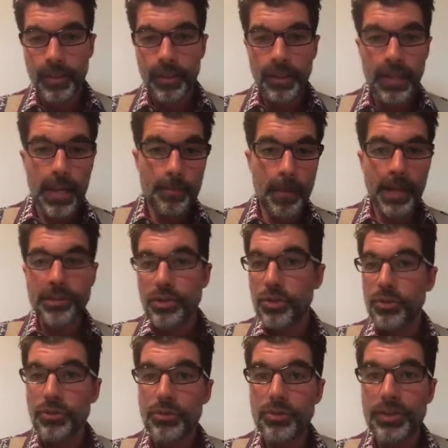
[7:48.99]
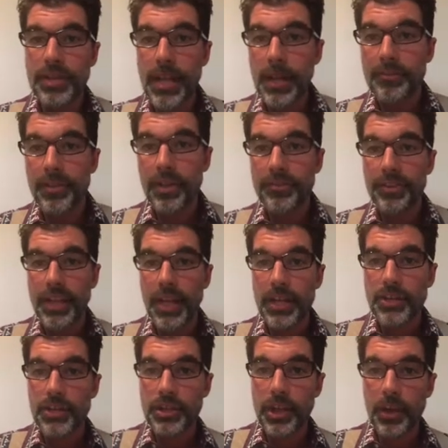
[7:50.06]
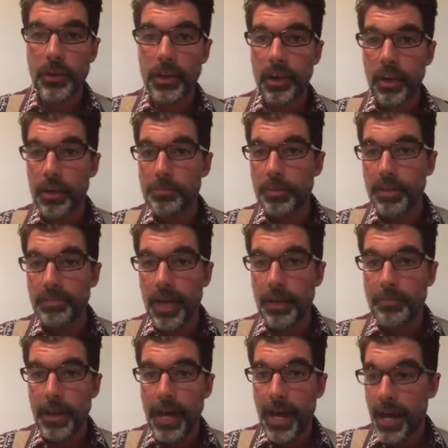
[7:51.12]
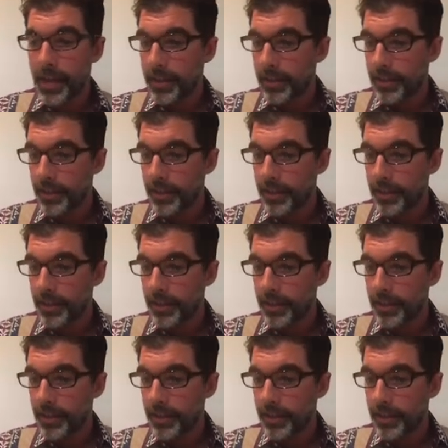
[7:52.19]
get my 2-step verification going on, be right back.